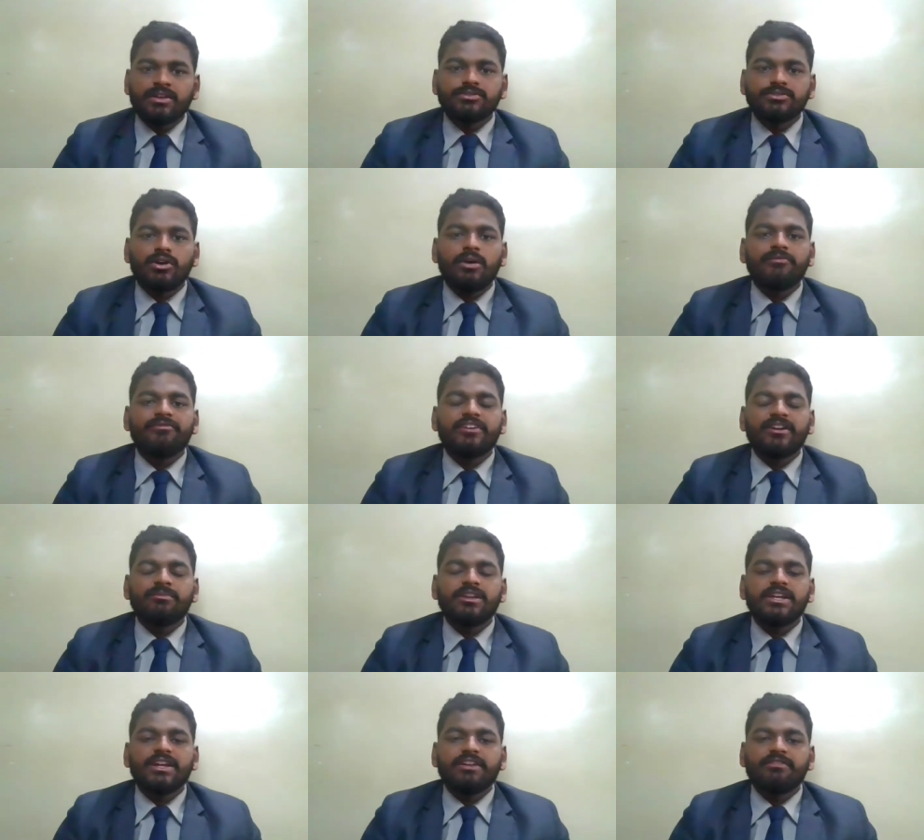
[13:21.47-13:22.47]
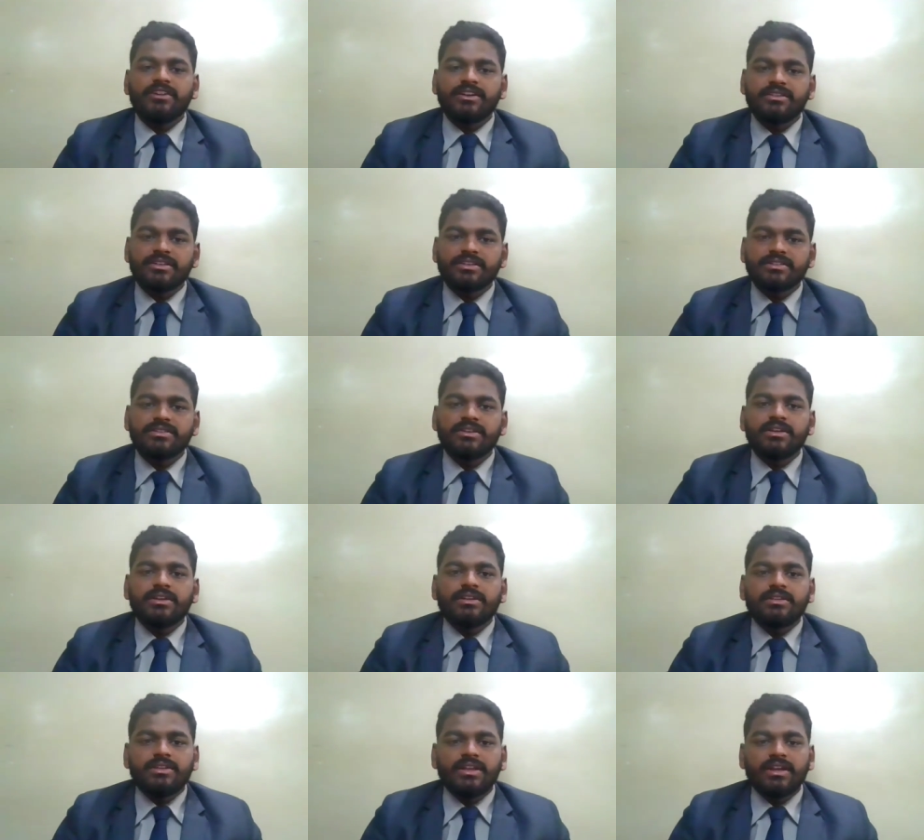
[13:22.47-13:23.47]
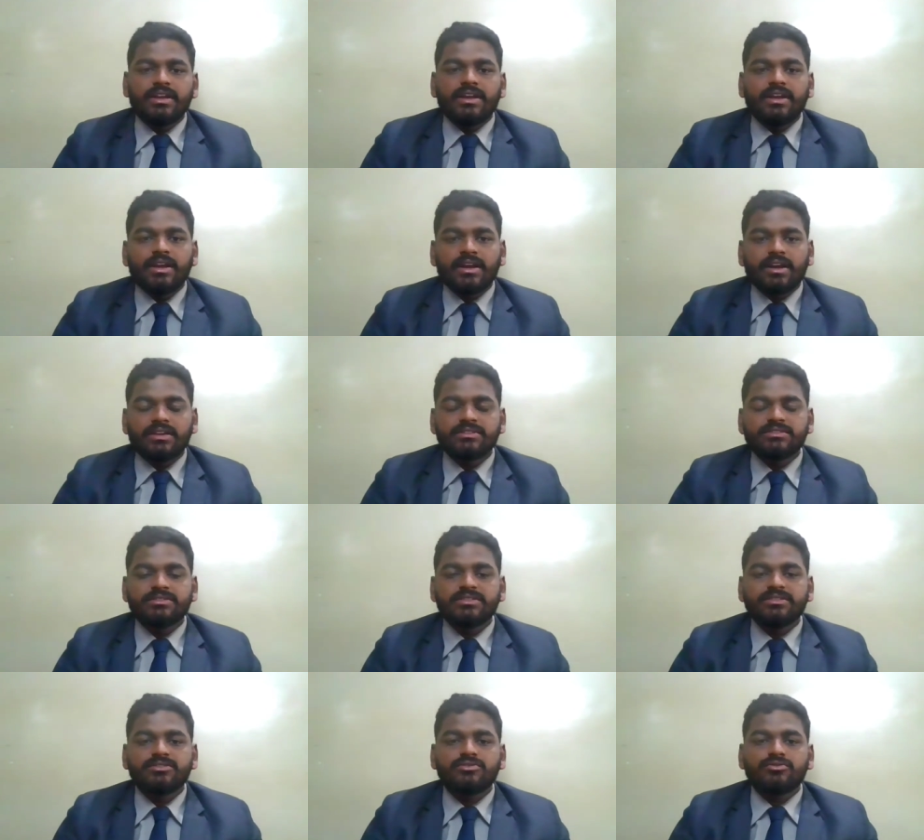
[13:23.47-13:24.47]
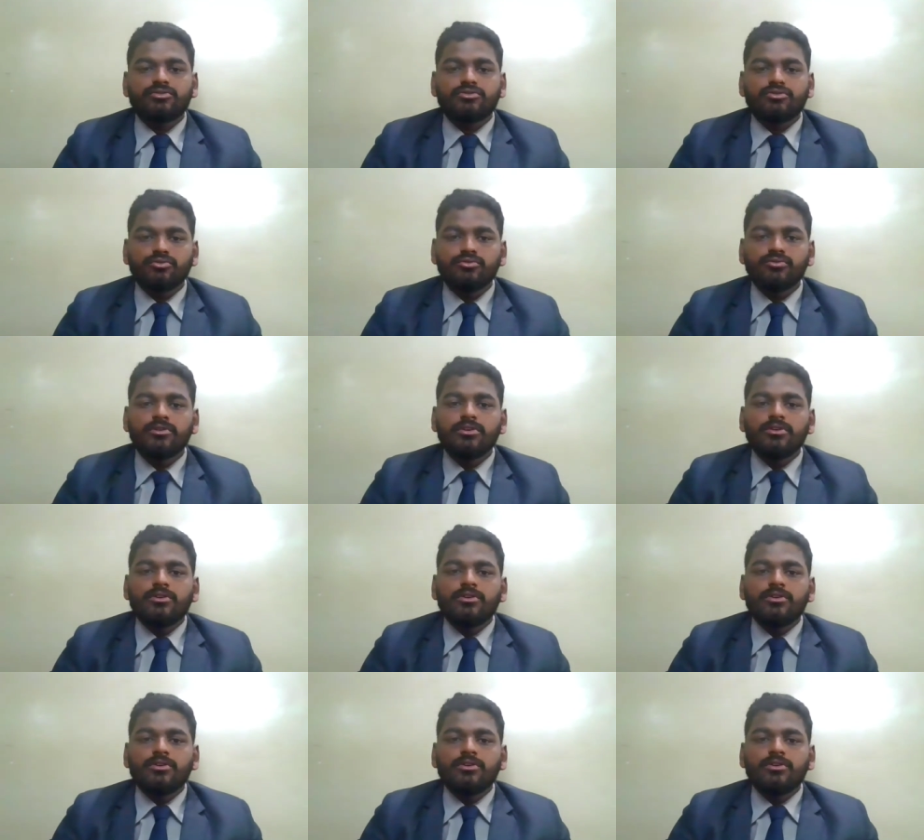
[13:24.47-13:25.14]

Job family inventories. They consist to